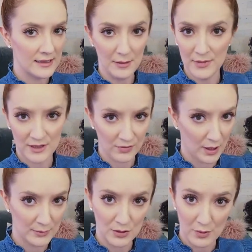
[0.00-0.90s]
It must have
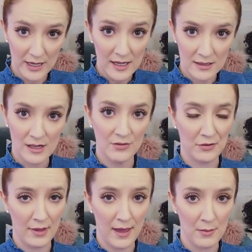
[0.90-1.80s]
come so easy for
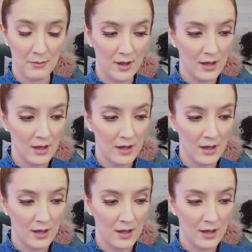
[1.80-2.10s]
them.